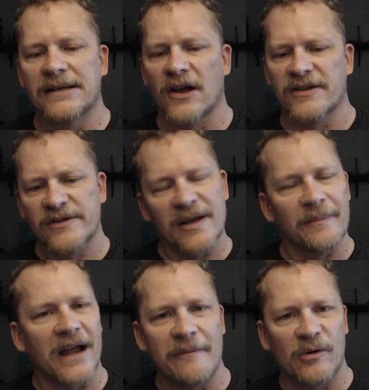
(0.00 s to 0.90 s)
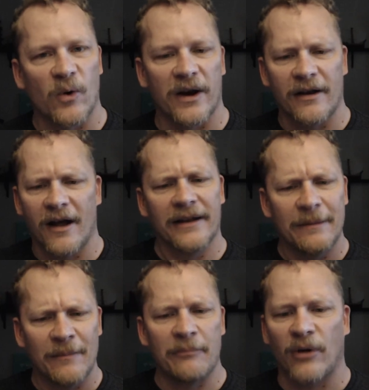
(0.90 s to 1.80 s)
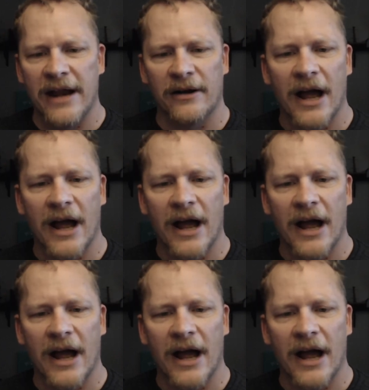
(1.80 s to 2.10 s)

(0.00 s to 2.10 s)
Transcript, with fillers: also something I've been working on in my brain.